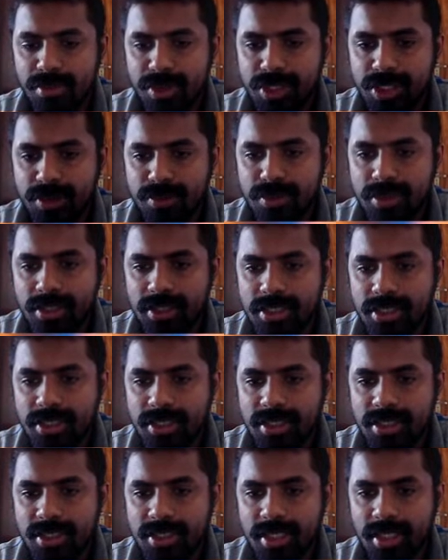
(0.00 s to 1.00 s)
bishop
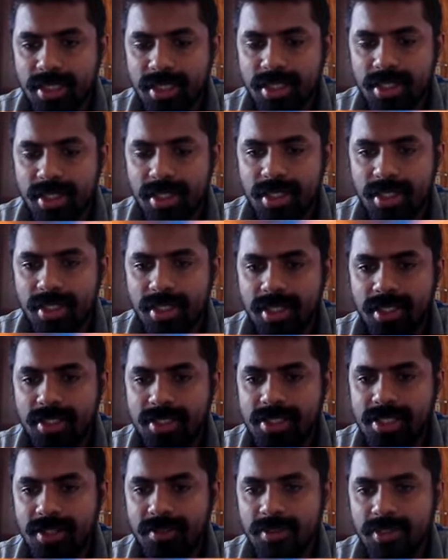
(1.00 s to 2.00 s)
g6 check, king
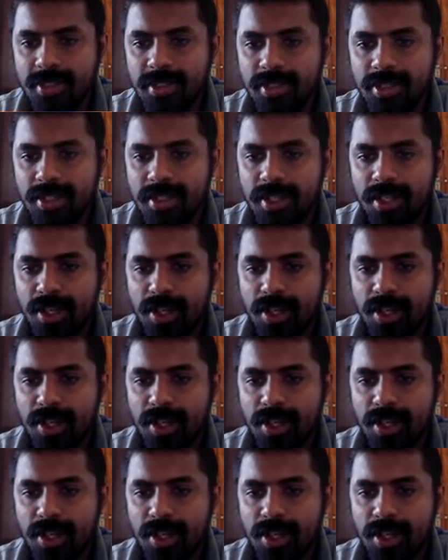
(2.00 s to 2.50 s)
e7,